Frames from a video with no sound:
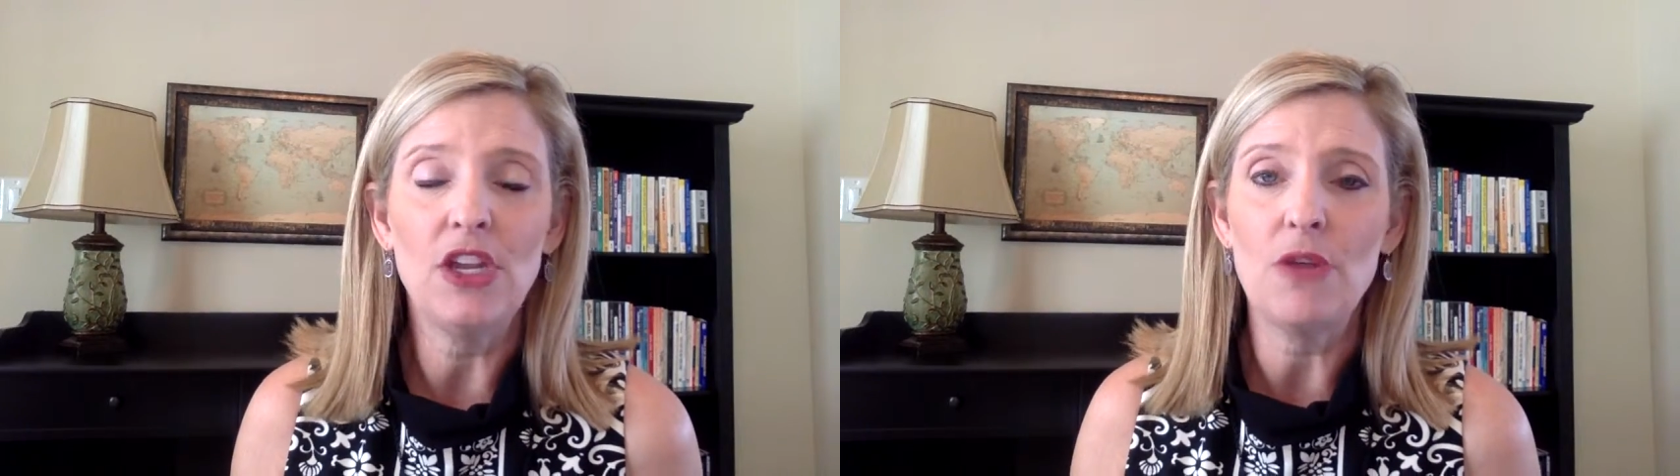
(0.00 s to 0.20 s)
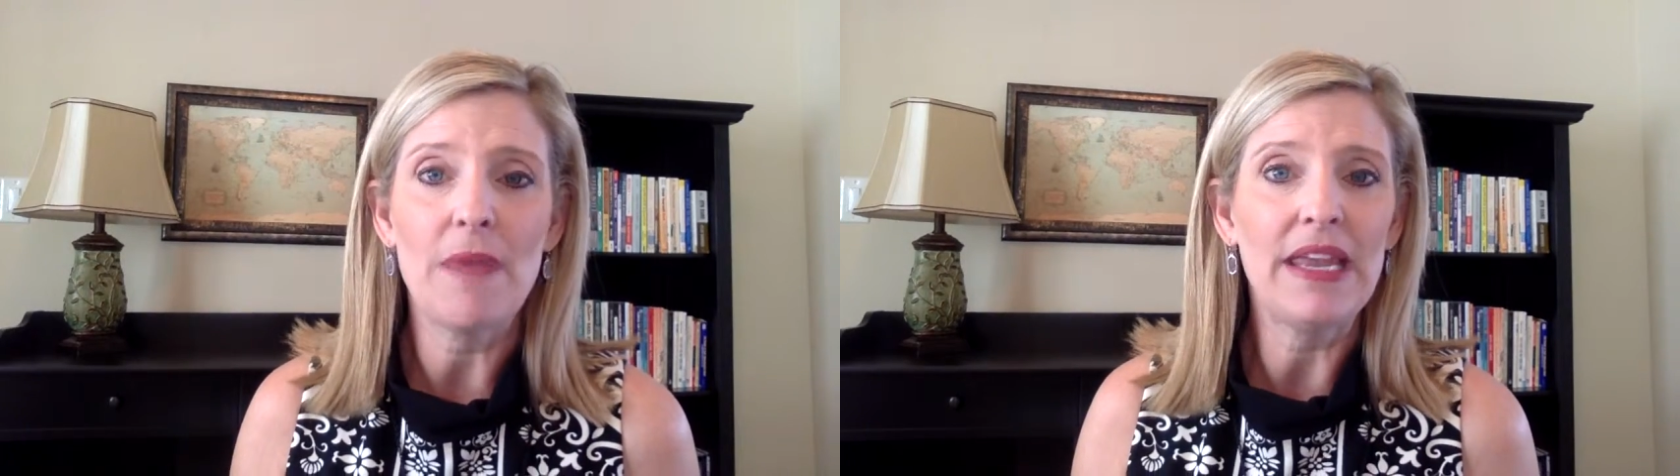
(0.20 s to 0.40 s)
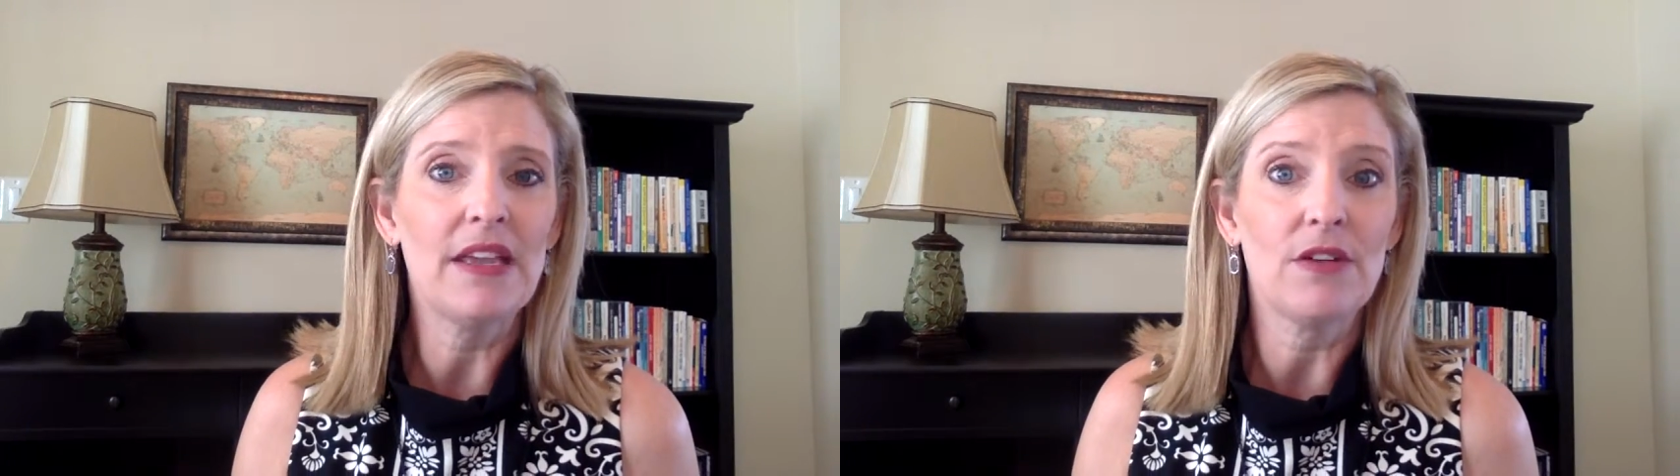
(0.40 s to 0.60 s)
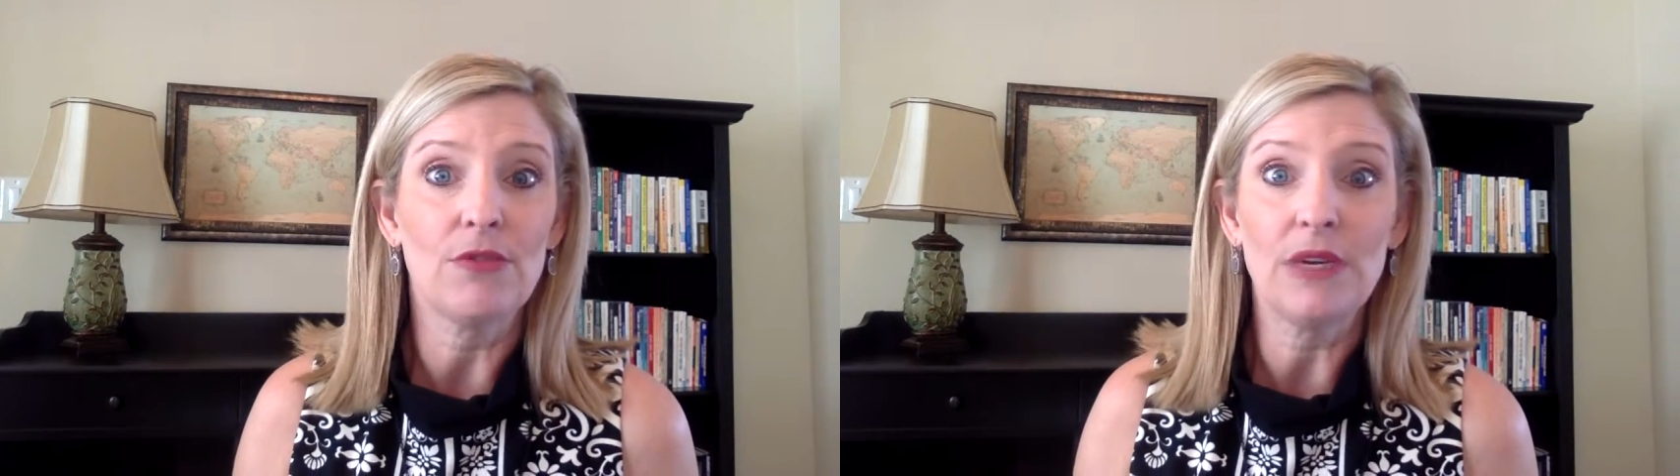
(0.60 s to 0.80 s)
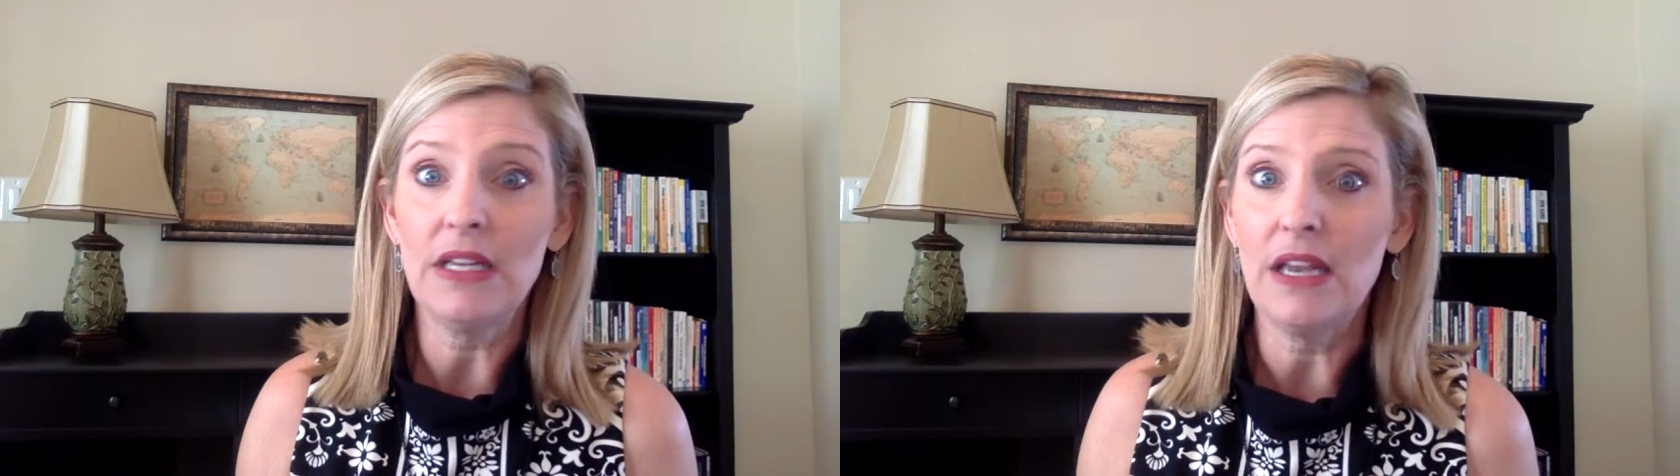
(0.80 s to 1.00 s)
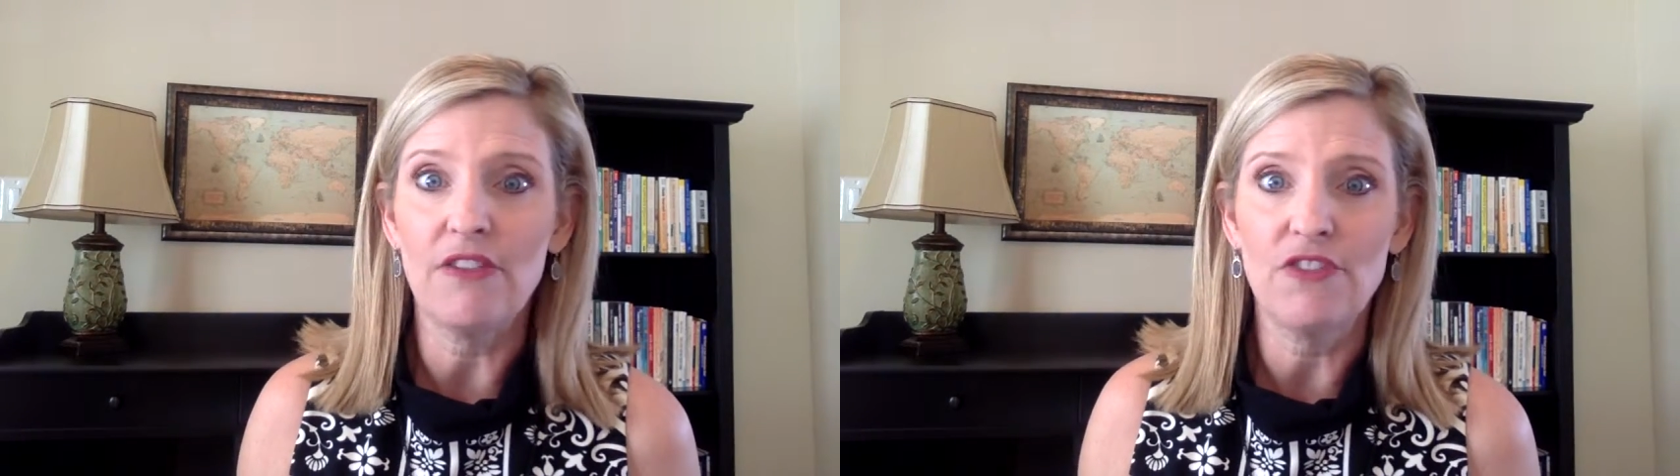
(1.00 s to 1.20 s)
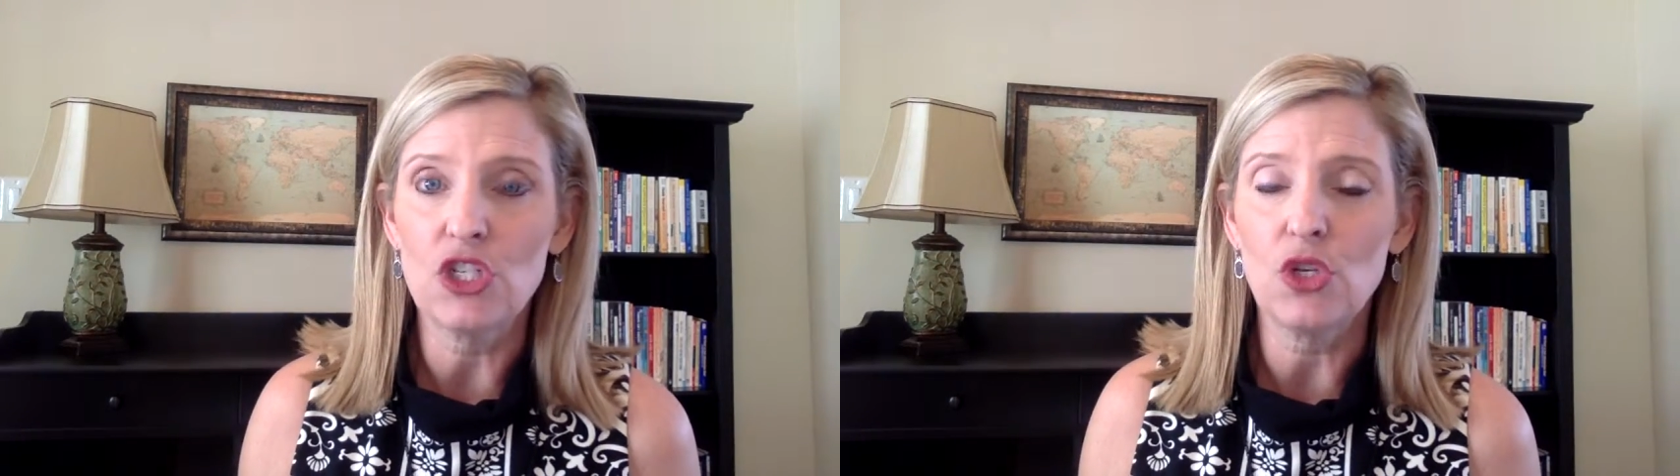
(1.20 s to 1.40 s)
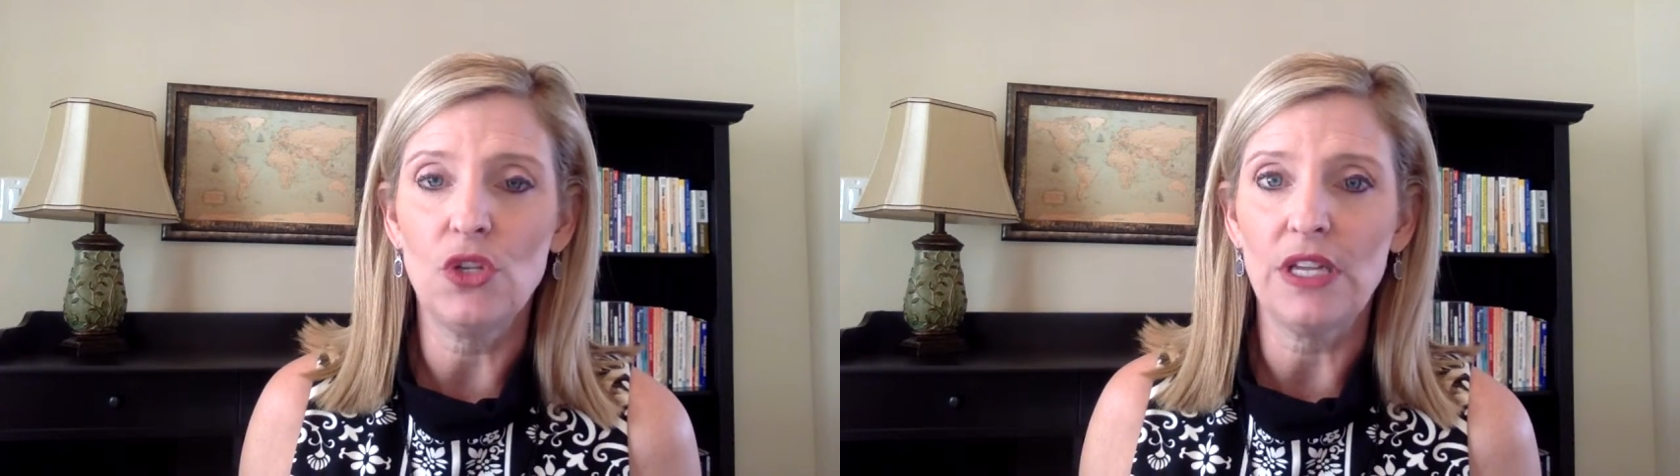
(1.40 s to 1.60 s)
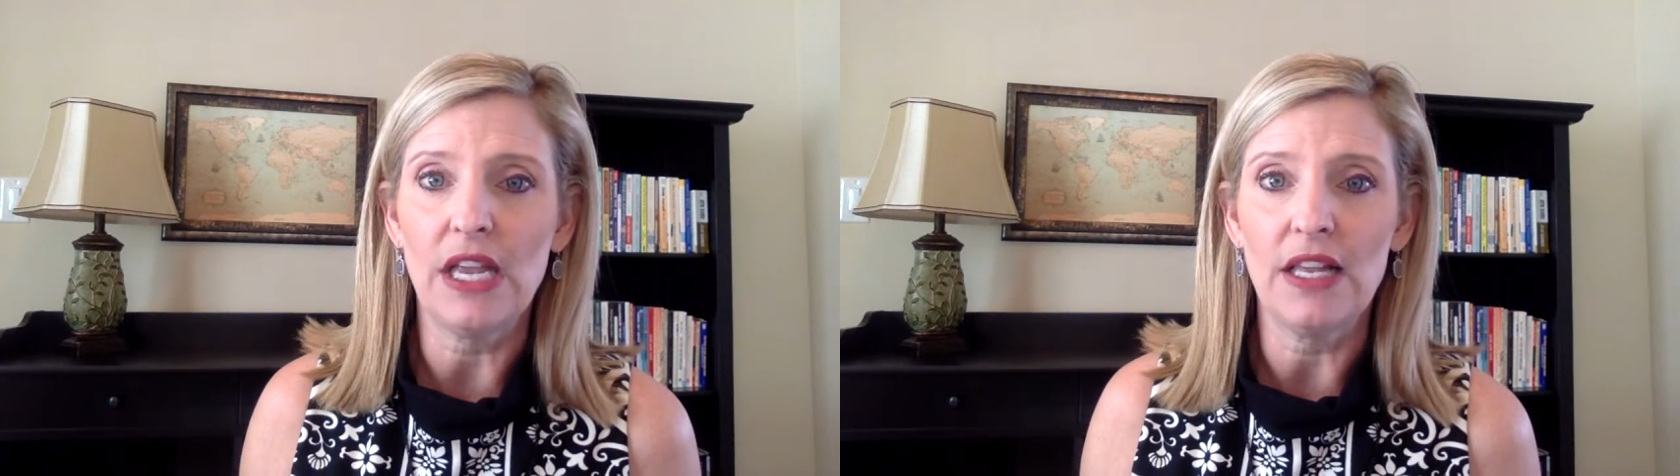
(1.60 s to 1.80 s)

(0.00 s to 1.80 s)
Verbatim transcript: You may get a really official looking